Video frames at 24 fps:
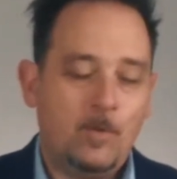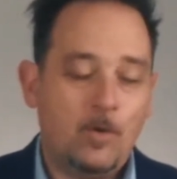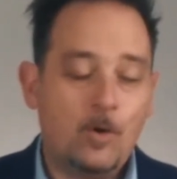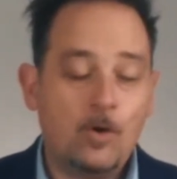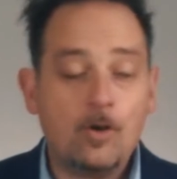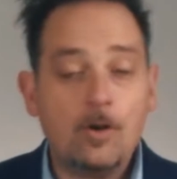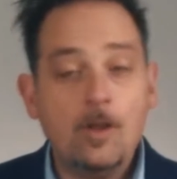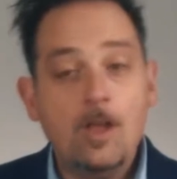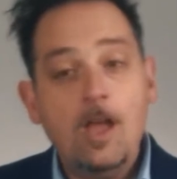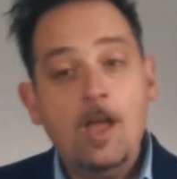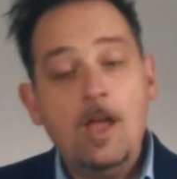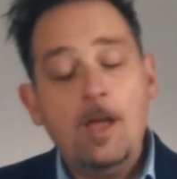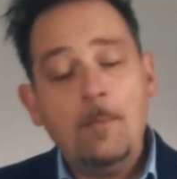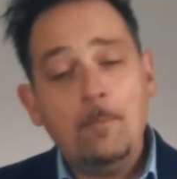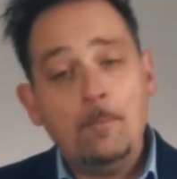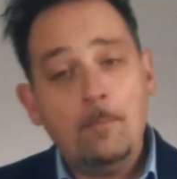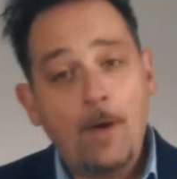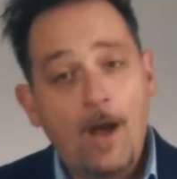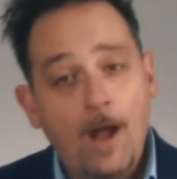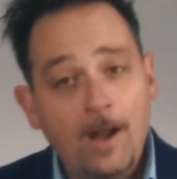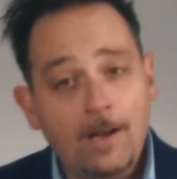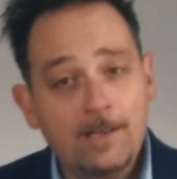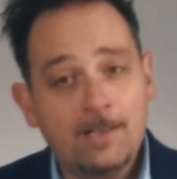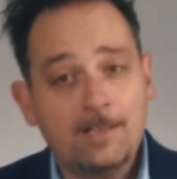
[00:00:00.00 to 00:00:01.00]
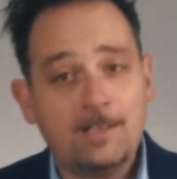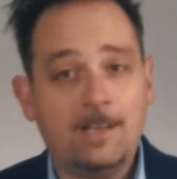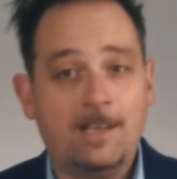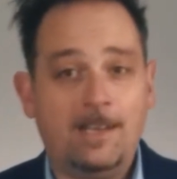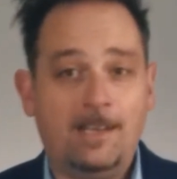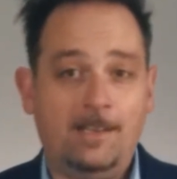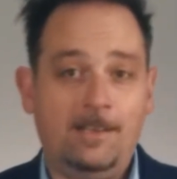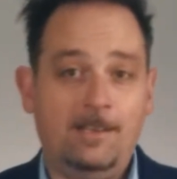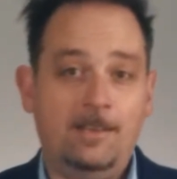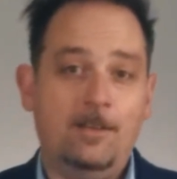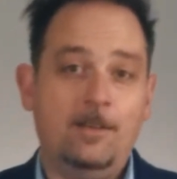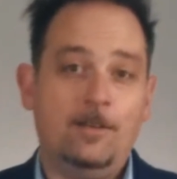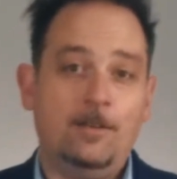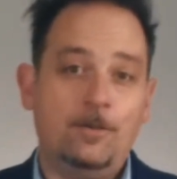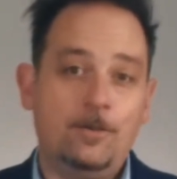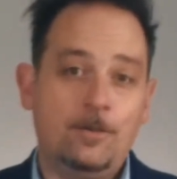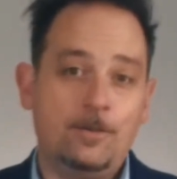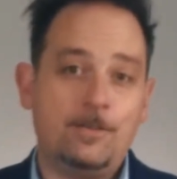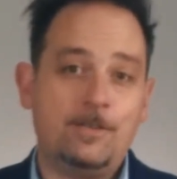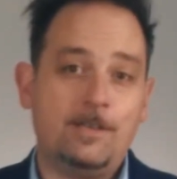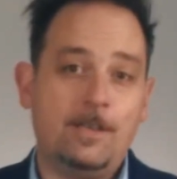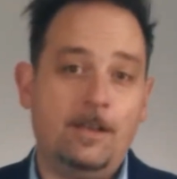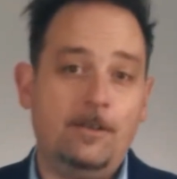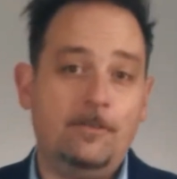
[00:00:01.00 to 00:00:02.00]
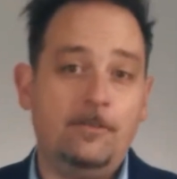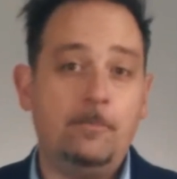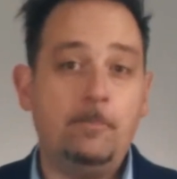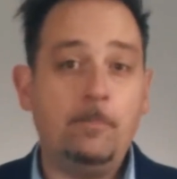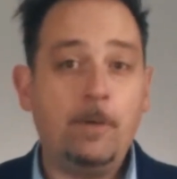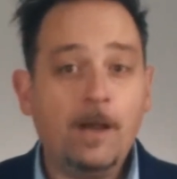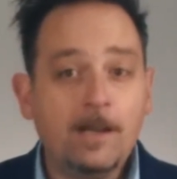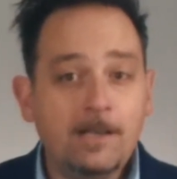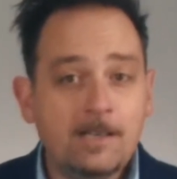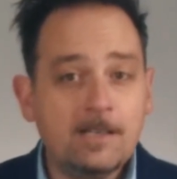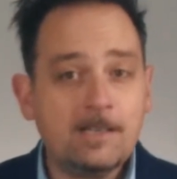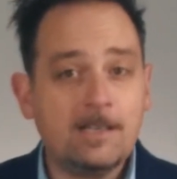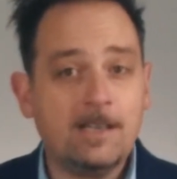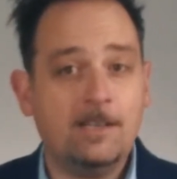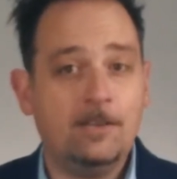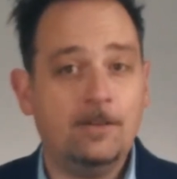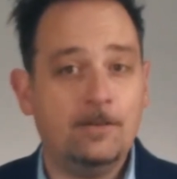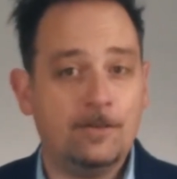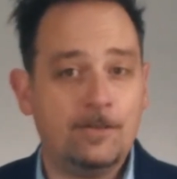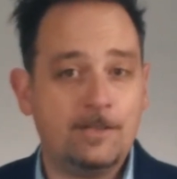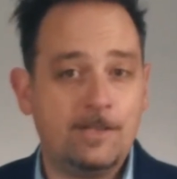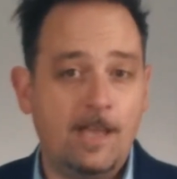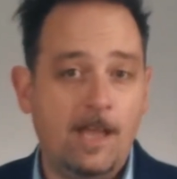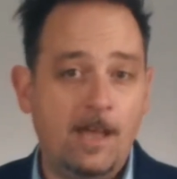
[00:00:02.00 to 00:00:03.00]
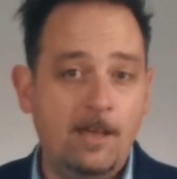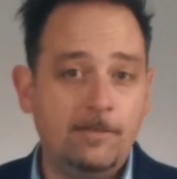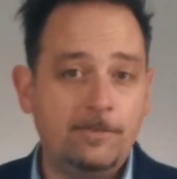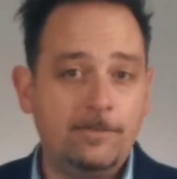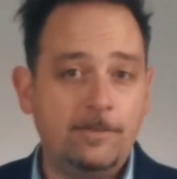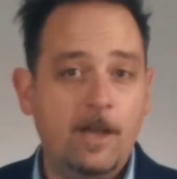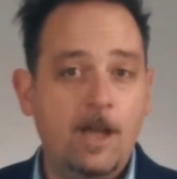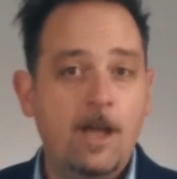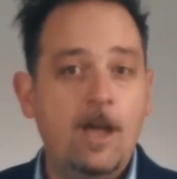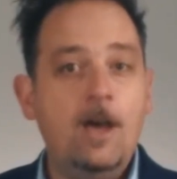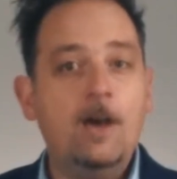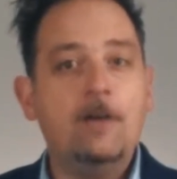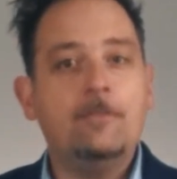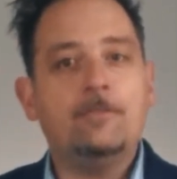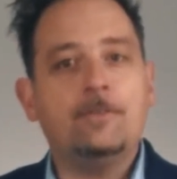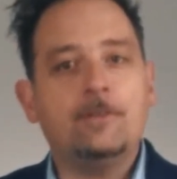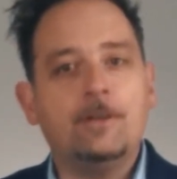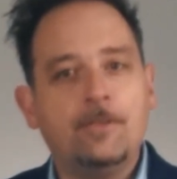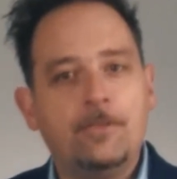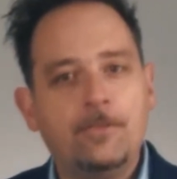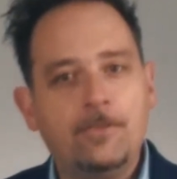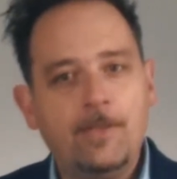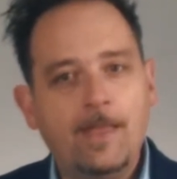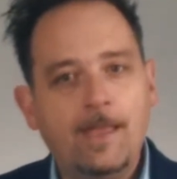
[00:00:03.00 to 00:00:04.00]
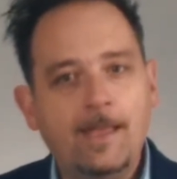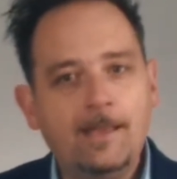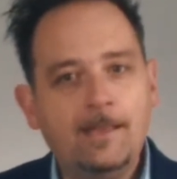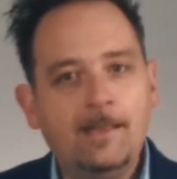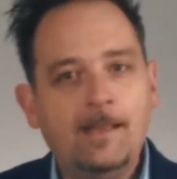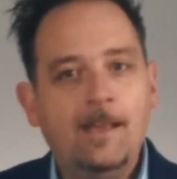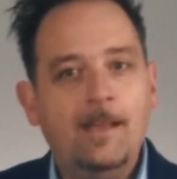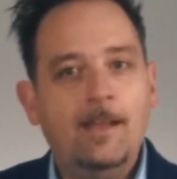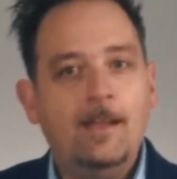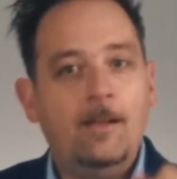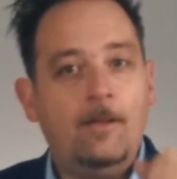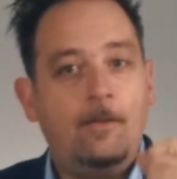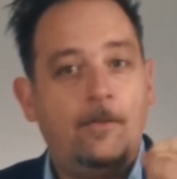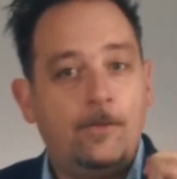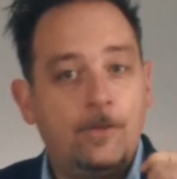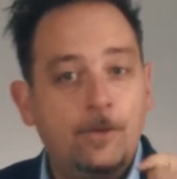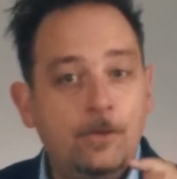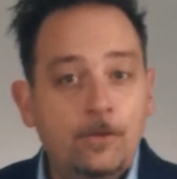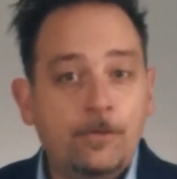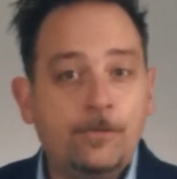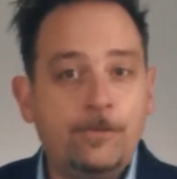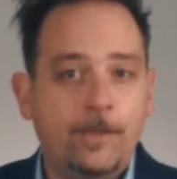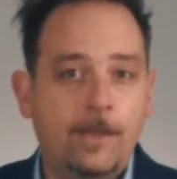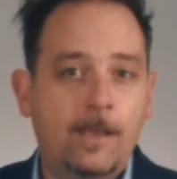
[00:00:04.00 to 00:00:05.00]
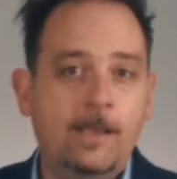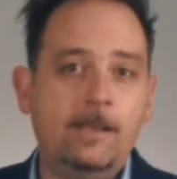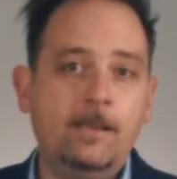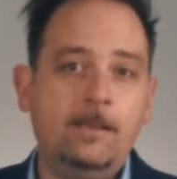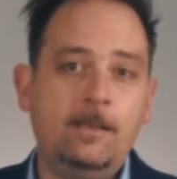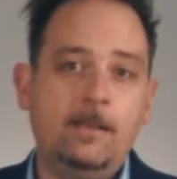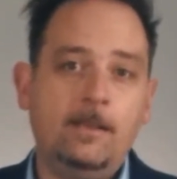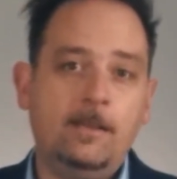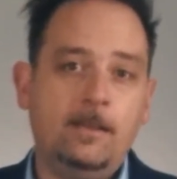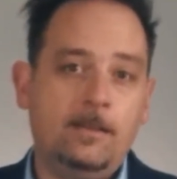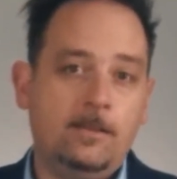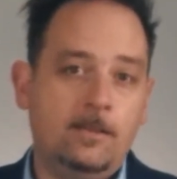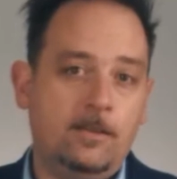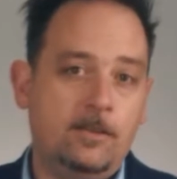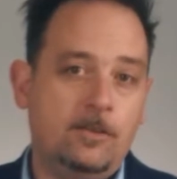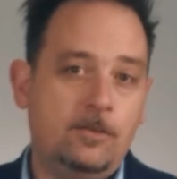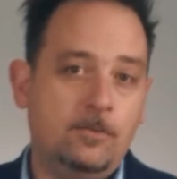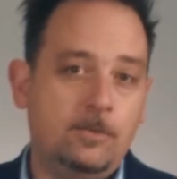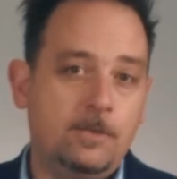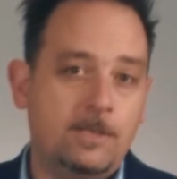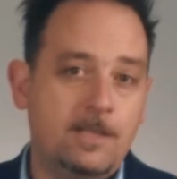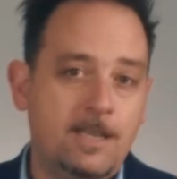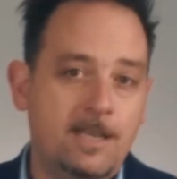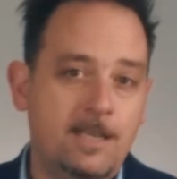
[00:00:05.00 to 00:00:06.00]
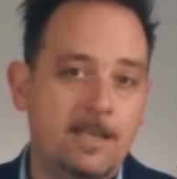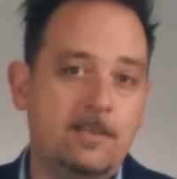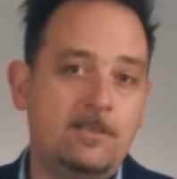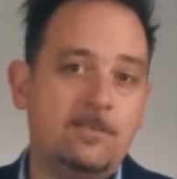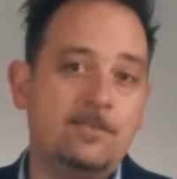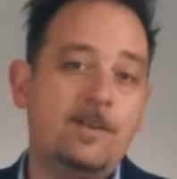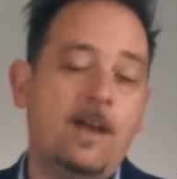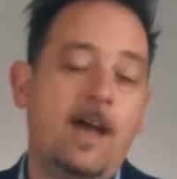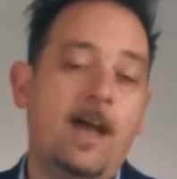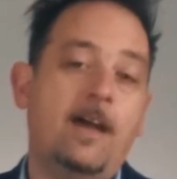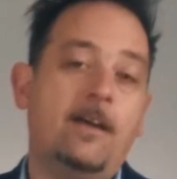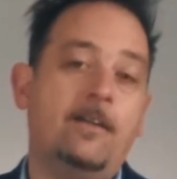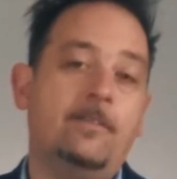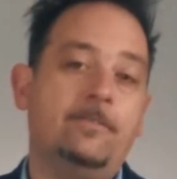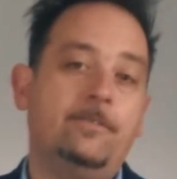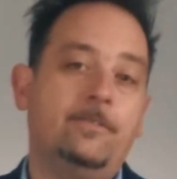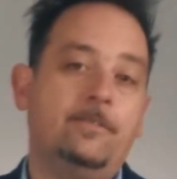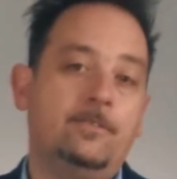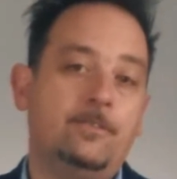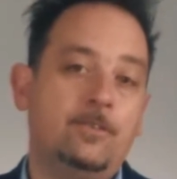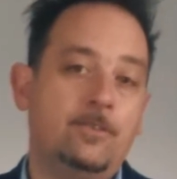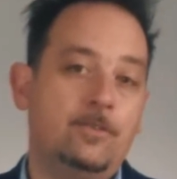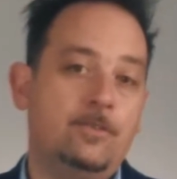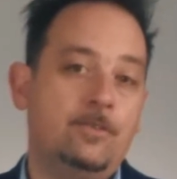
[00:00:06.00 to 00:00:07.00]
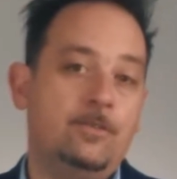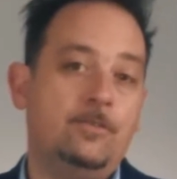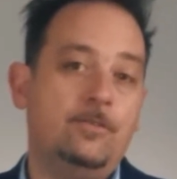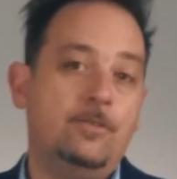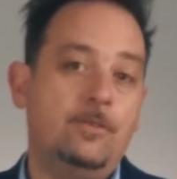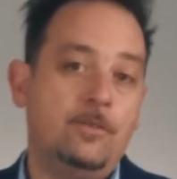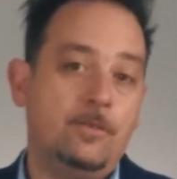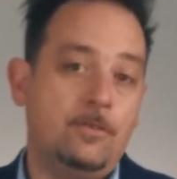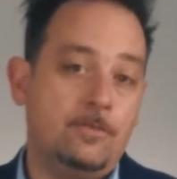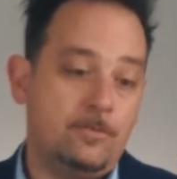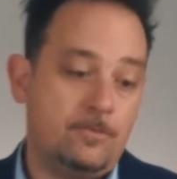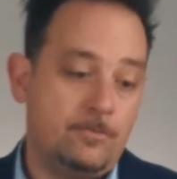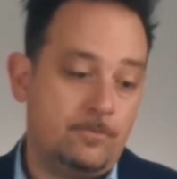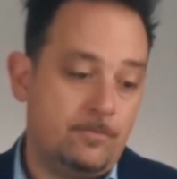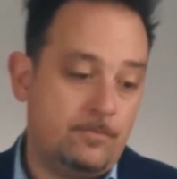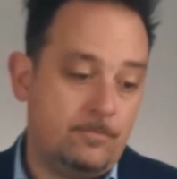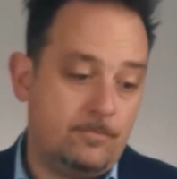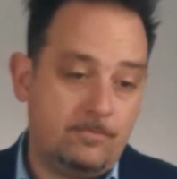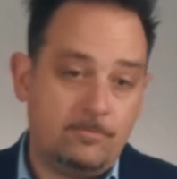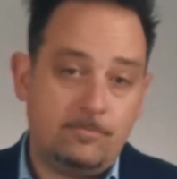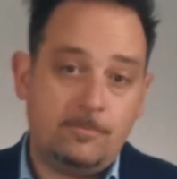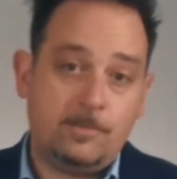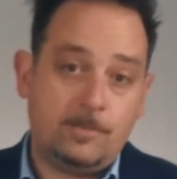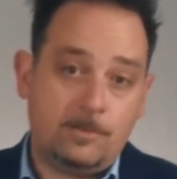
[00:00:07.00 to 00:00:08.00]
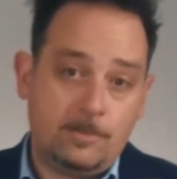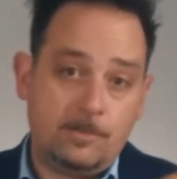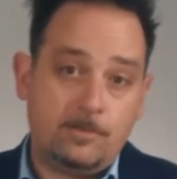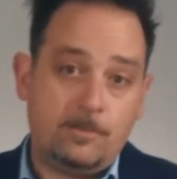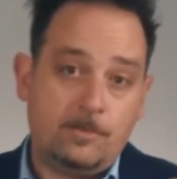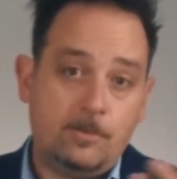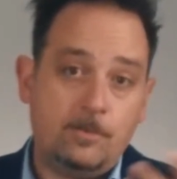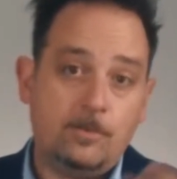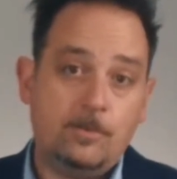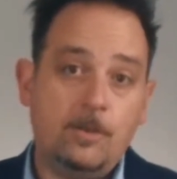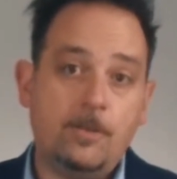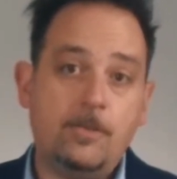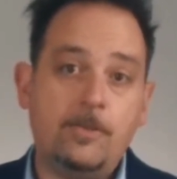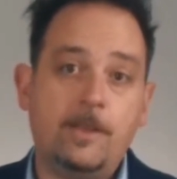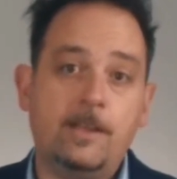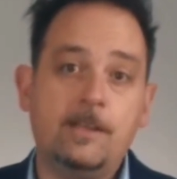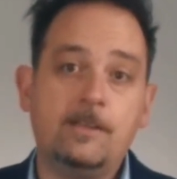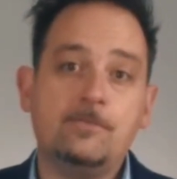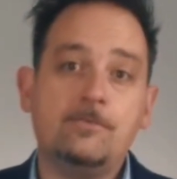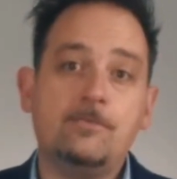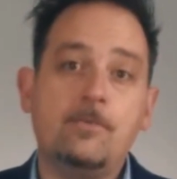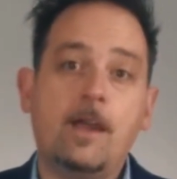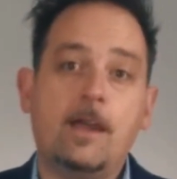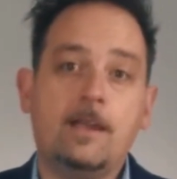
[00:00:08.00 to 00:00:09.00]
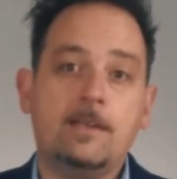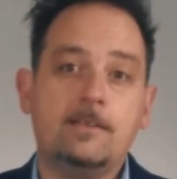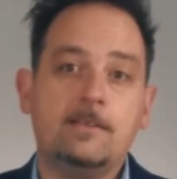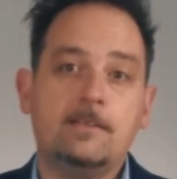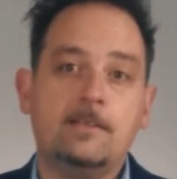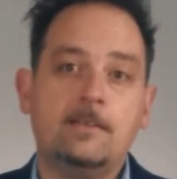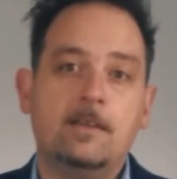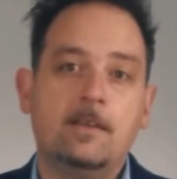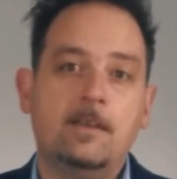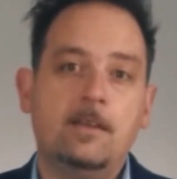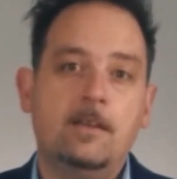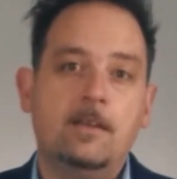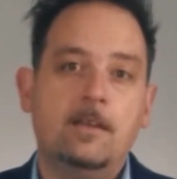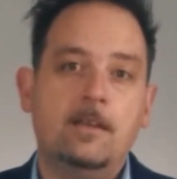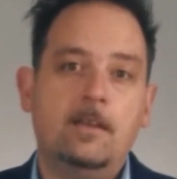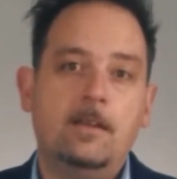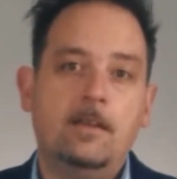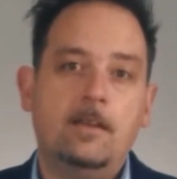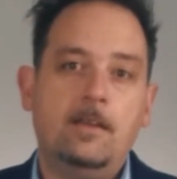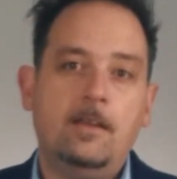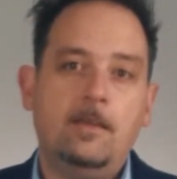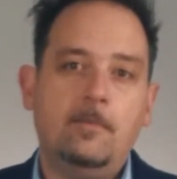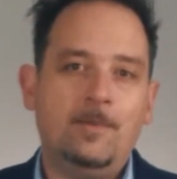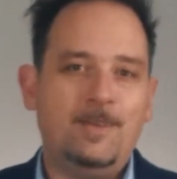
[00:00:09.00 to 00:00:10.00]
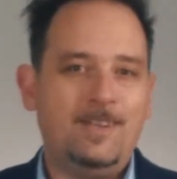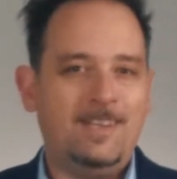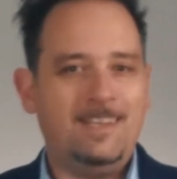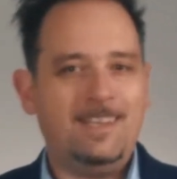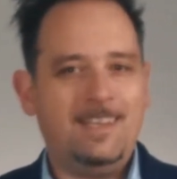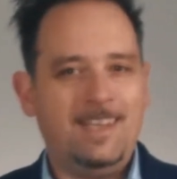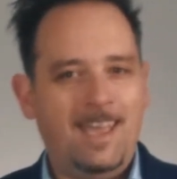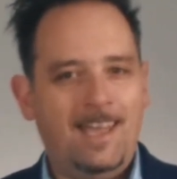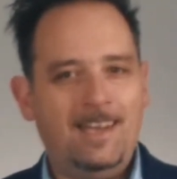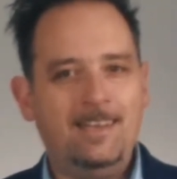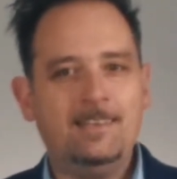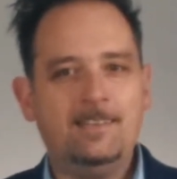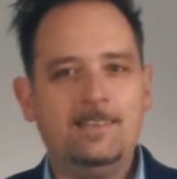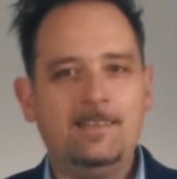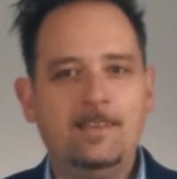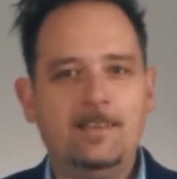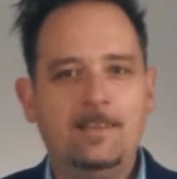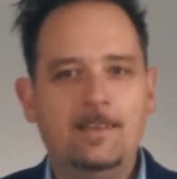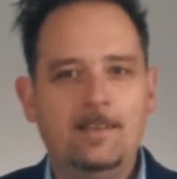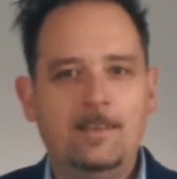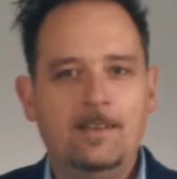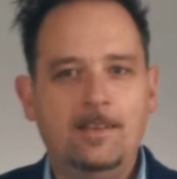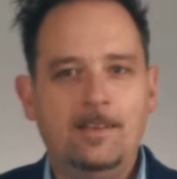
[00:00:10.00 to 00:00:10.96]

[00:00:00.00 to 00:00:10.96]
You're punishing yourself, punishing yourself for the thing you think you would need to have to do to do the things right. But in the end,